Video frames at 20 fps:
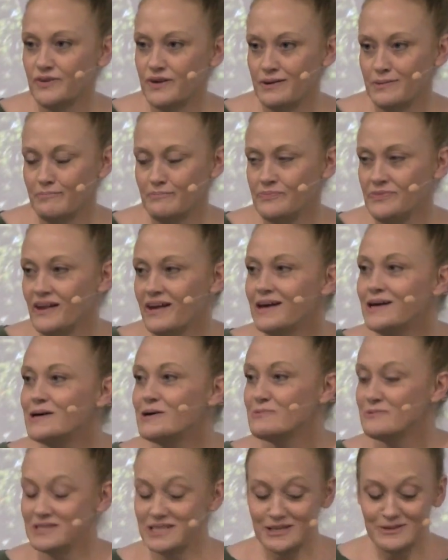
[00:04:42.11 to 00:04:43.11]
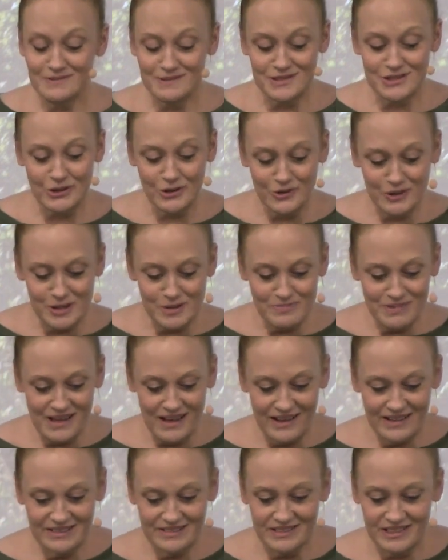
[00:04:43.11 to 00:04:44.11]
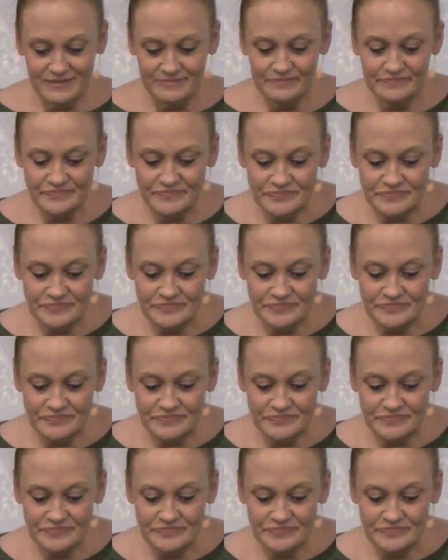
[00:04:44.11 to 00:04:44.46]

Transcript: him when he was totally blind.